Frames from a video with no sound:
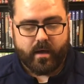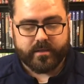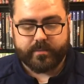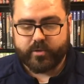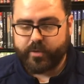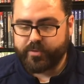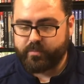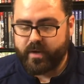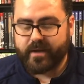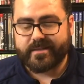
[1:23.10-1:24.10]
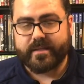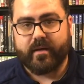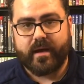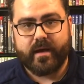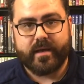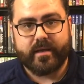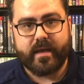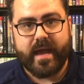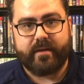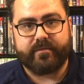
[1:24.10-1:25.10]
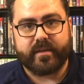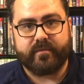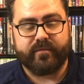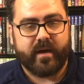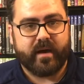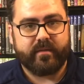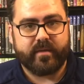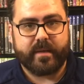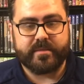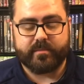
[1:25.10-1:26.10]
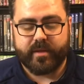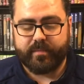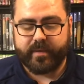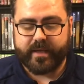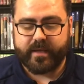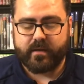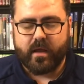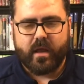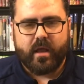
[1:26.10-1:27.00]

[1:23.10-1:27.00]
subscription box. Now, I have the 5 games a month plan.